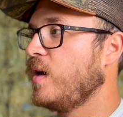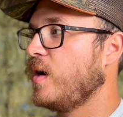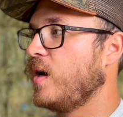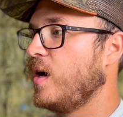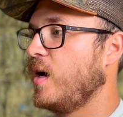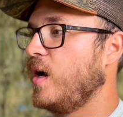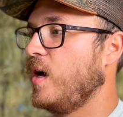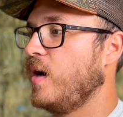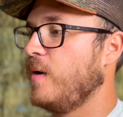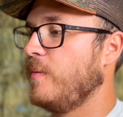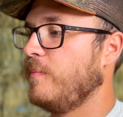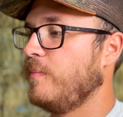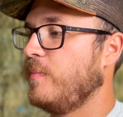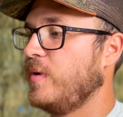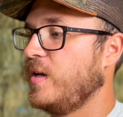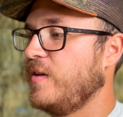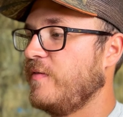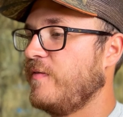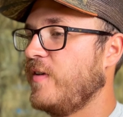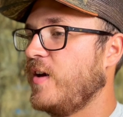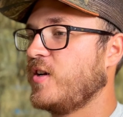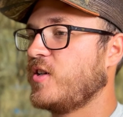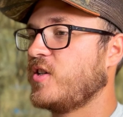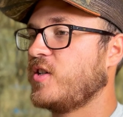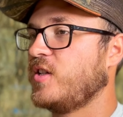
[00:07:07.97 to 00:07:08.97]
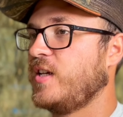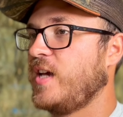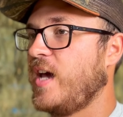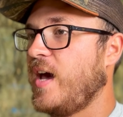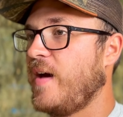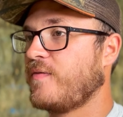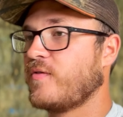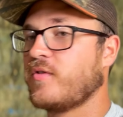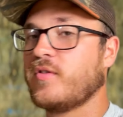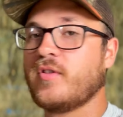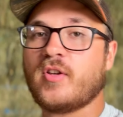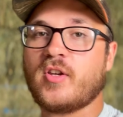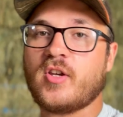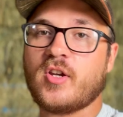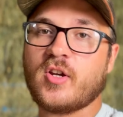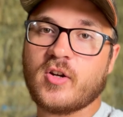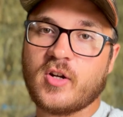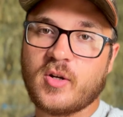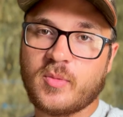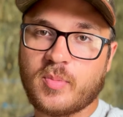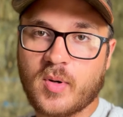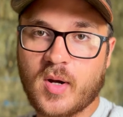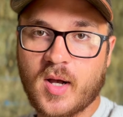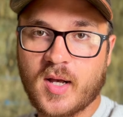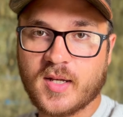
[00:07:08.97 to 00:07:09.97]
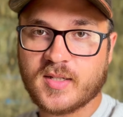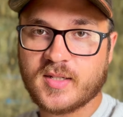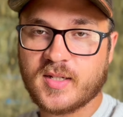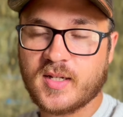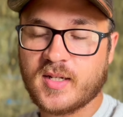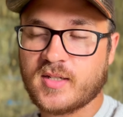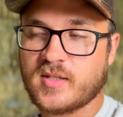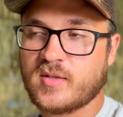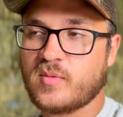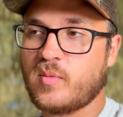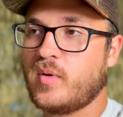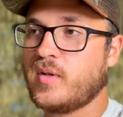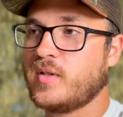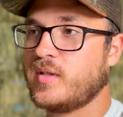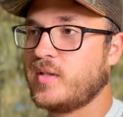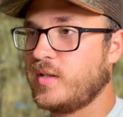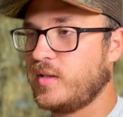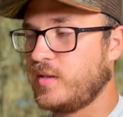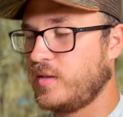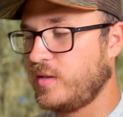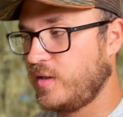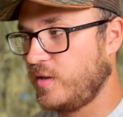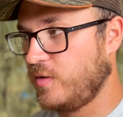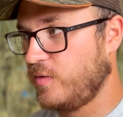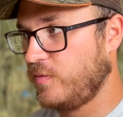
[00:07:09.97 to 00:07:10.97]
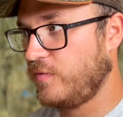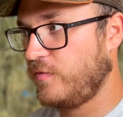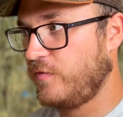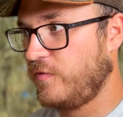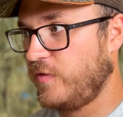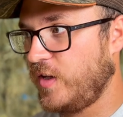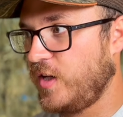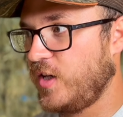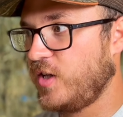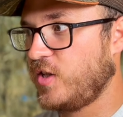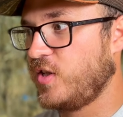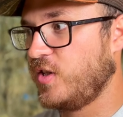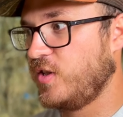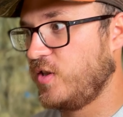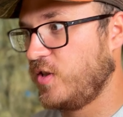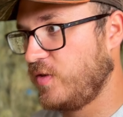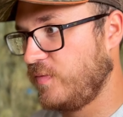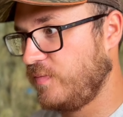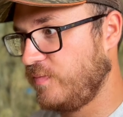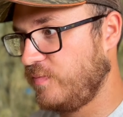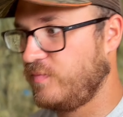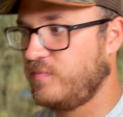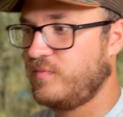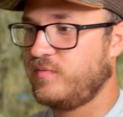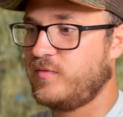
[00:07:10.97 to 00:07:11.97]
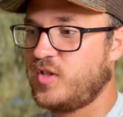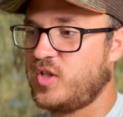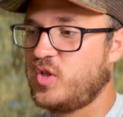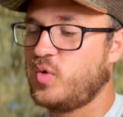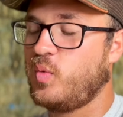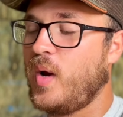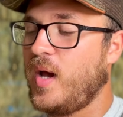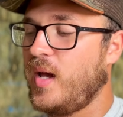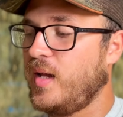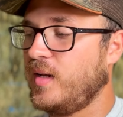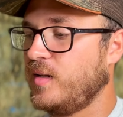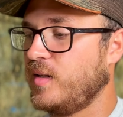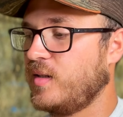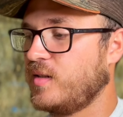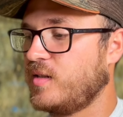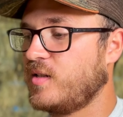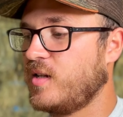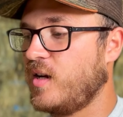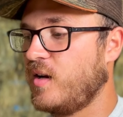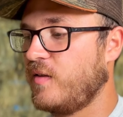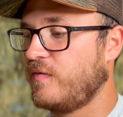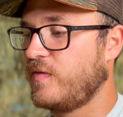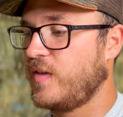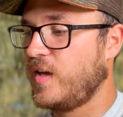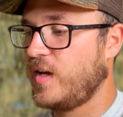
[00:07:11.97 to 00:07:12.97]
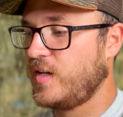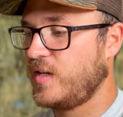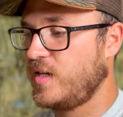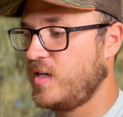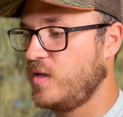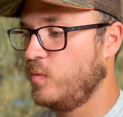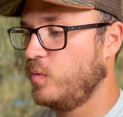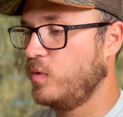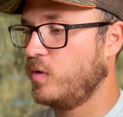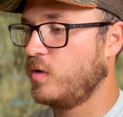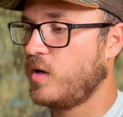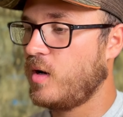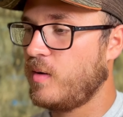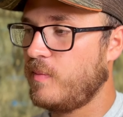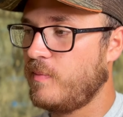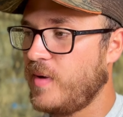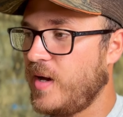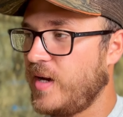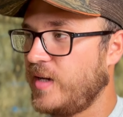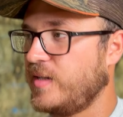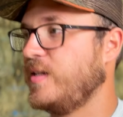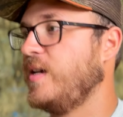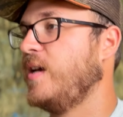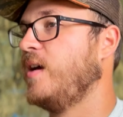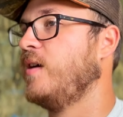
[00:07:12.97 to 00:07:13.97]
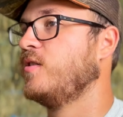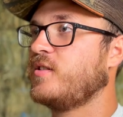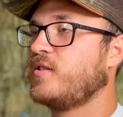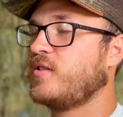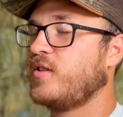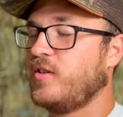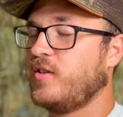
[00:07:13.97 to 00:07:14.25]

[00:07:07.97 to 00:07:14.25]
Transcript: Um, but eventually after the curing process, once it, you know, finishes sweating and stuff, that heat will come back down. So